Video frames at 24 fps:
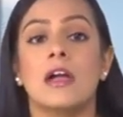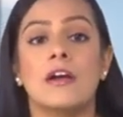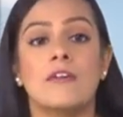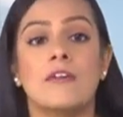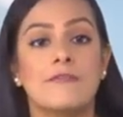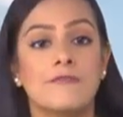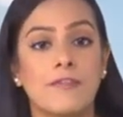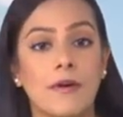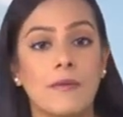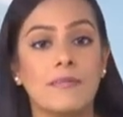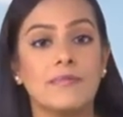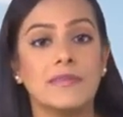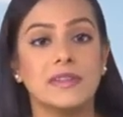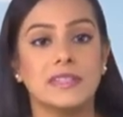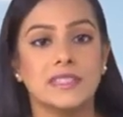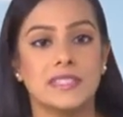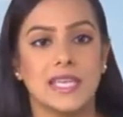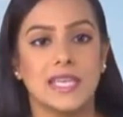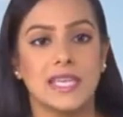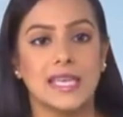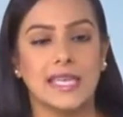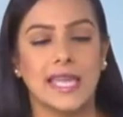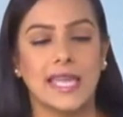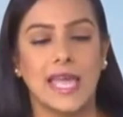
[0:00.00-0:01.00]
From the
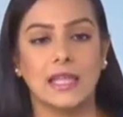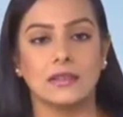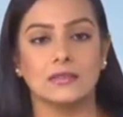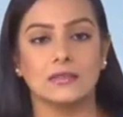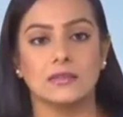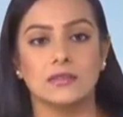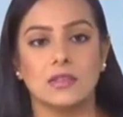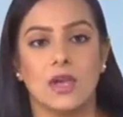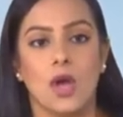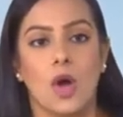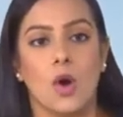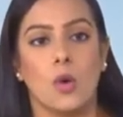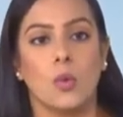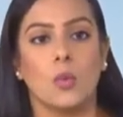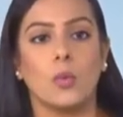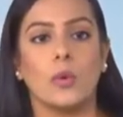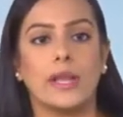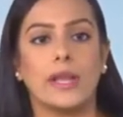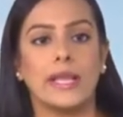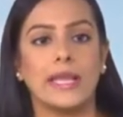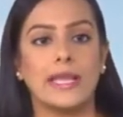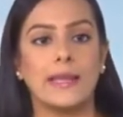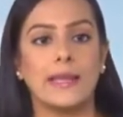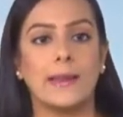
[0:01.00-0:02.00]
T accounts,
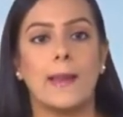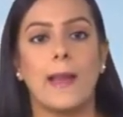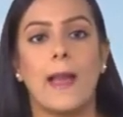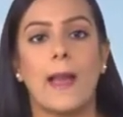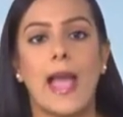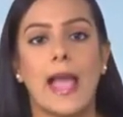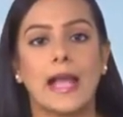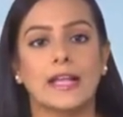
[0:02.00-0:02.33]
we